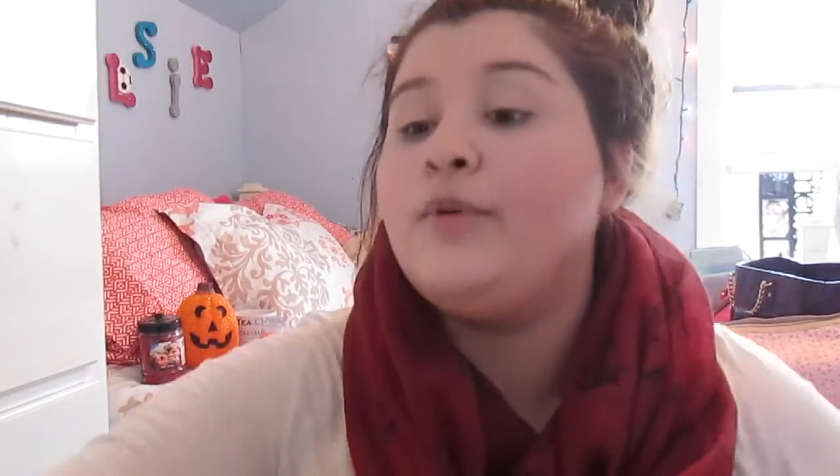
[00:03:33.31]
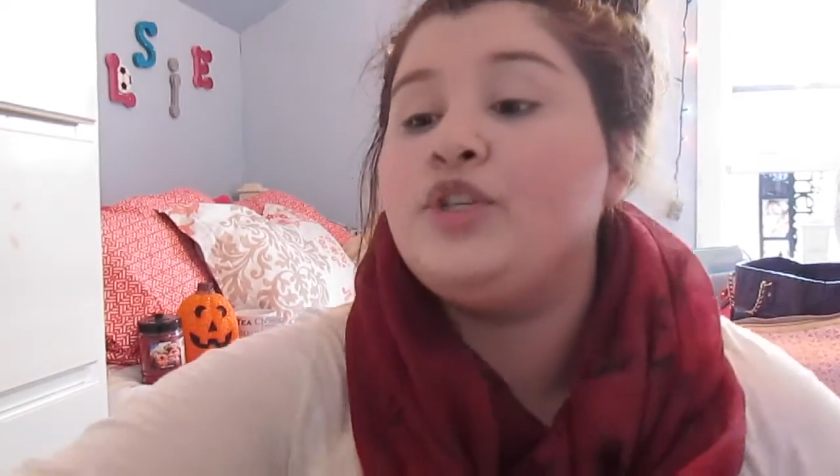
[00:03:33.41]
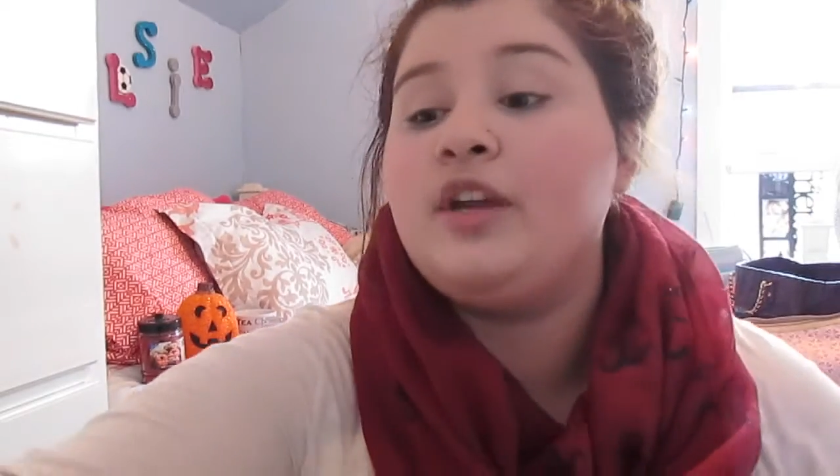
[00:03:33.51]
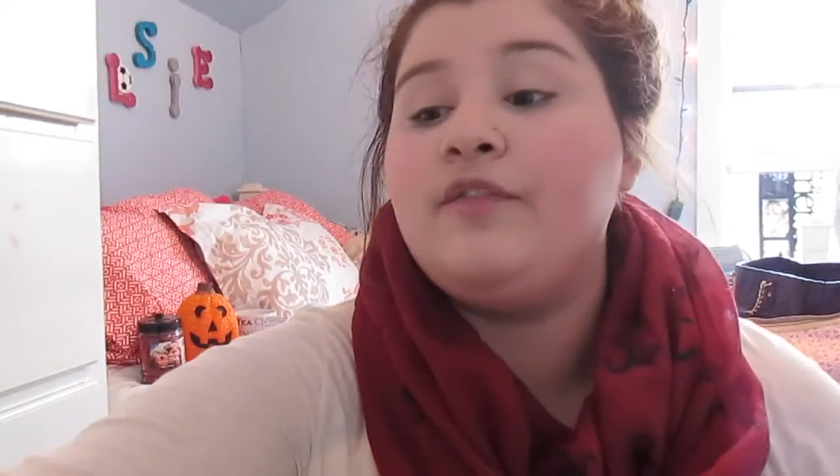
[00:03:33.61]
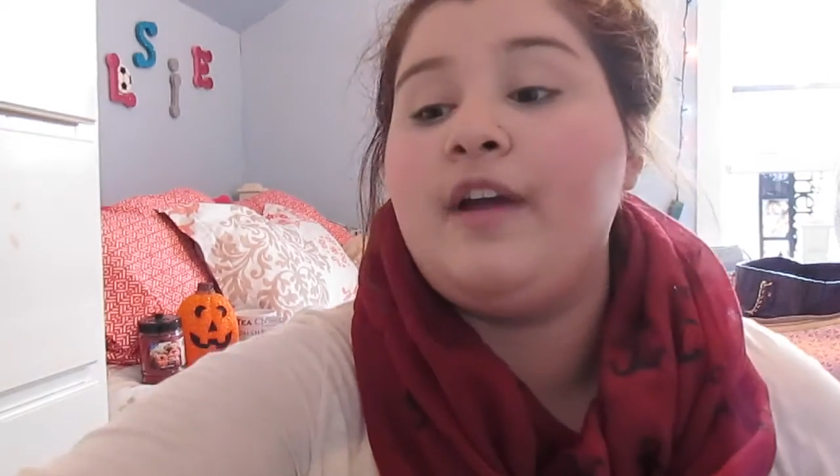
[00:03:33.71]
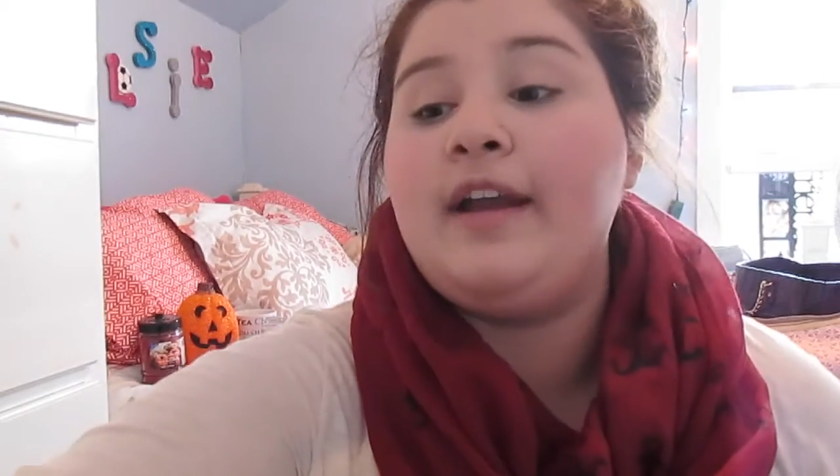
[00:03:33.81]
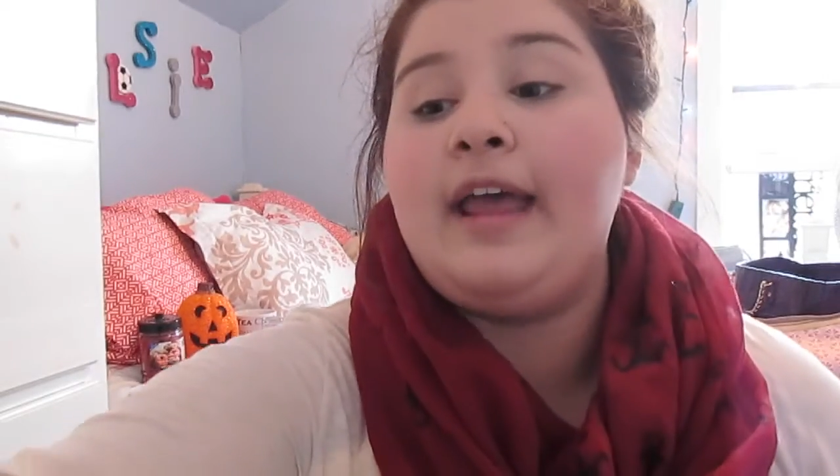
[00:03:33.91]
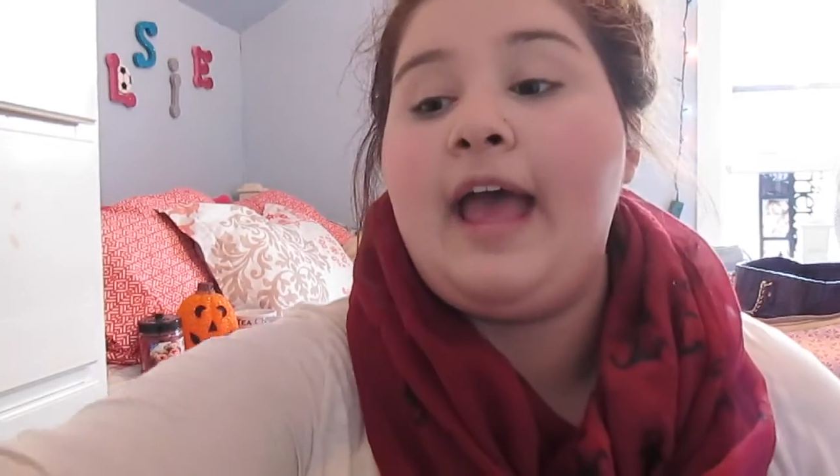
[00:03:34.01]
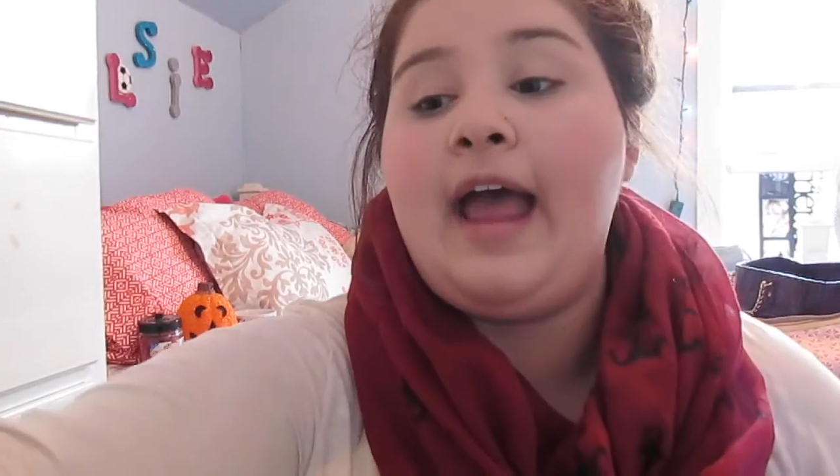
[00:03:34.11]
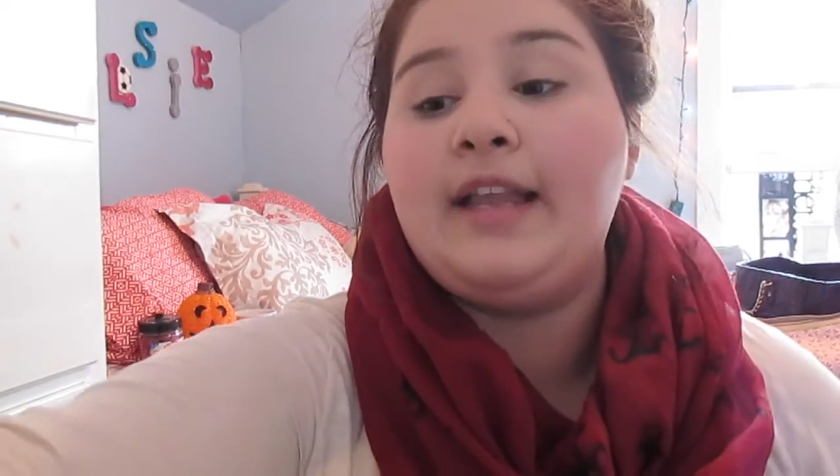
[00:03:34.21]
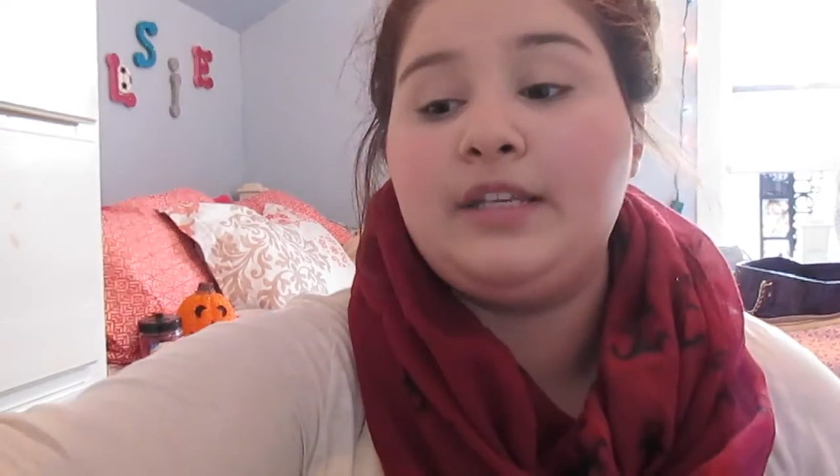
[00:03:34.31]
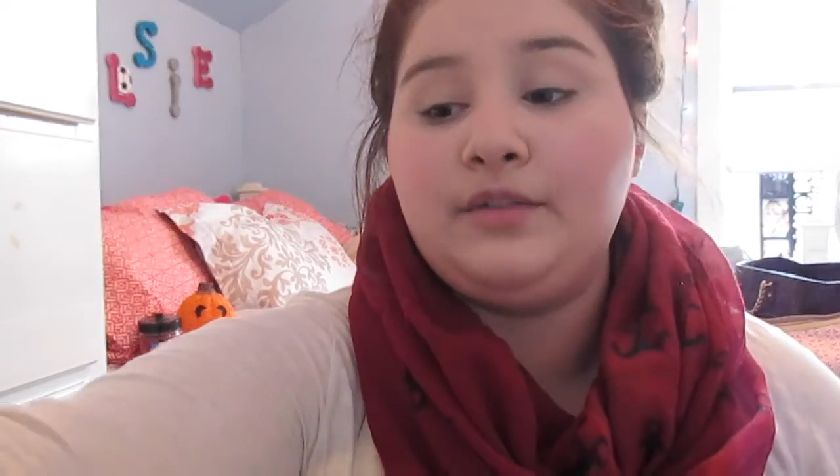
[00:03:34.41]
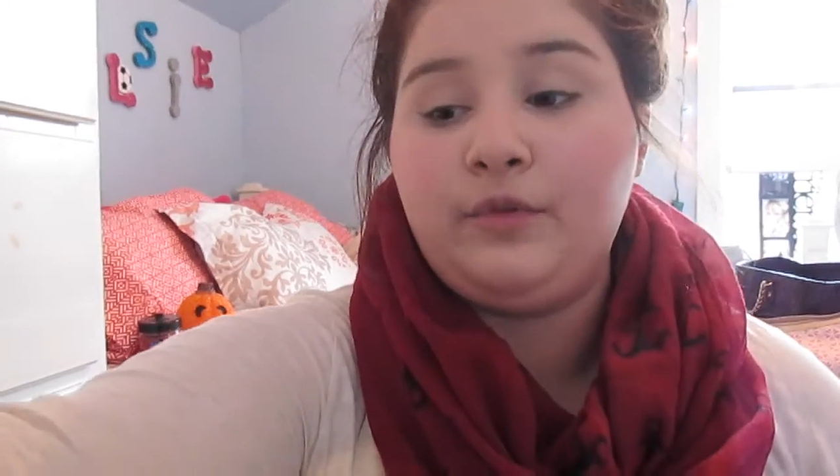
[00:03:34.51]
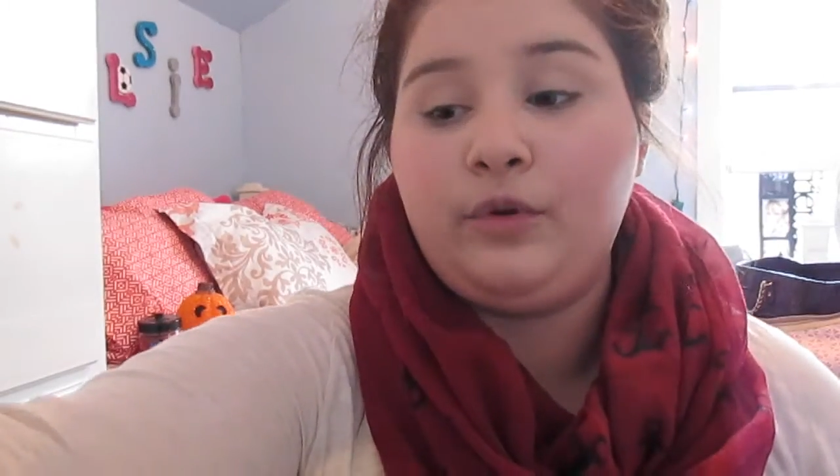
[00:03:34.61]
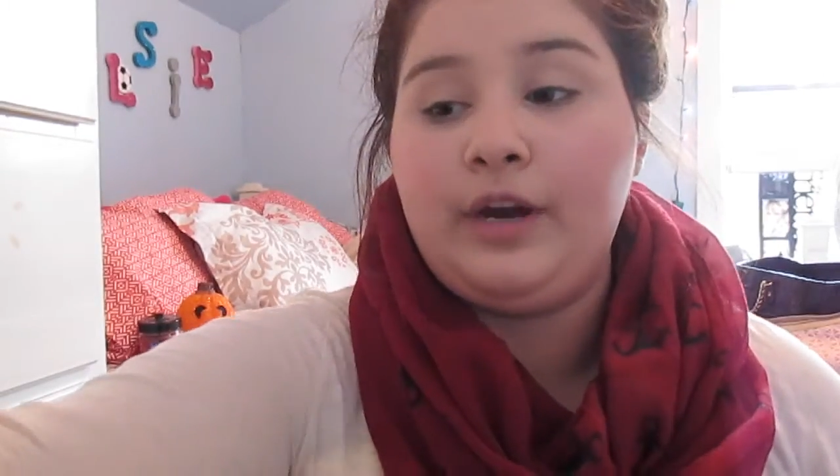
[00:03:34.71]
but you can find it at
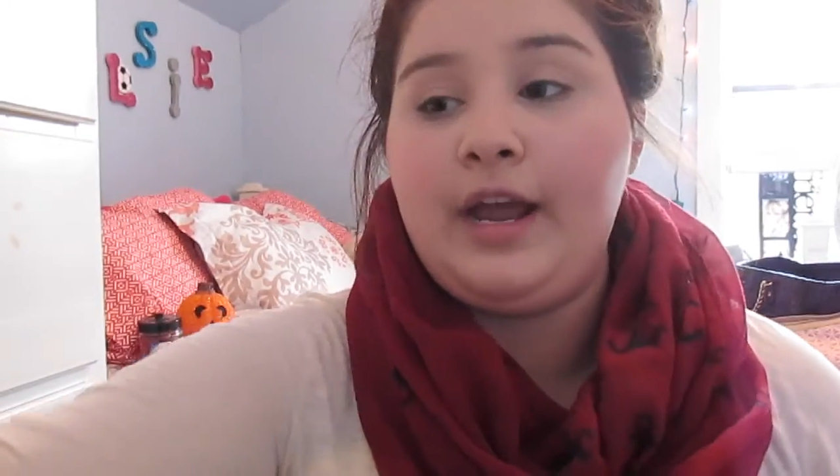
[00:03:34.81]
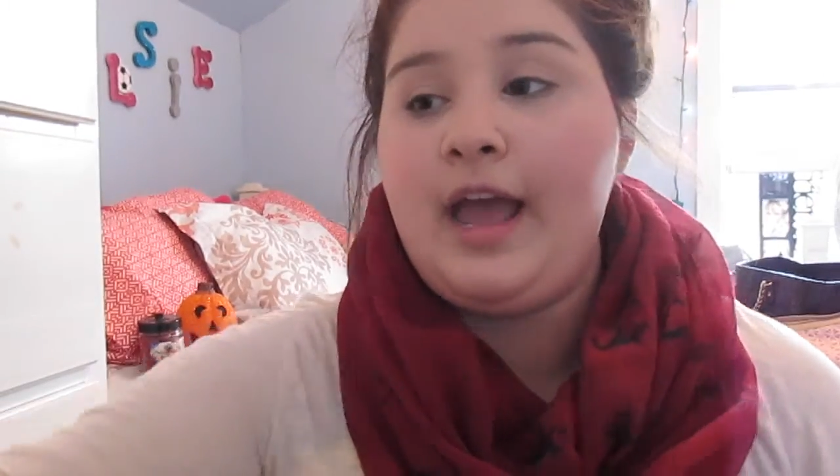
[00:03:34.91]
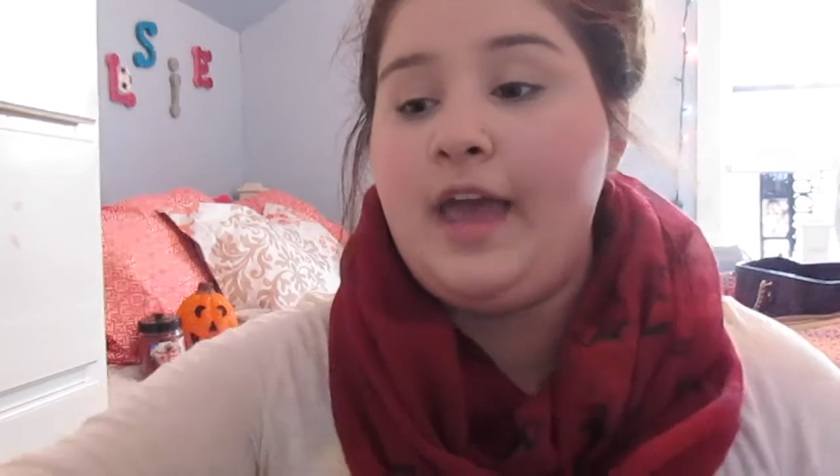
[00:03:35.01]
Sephora.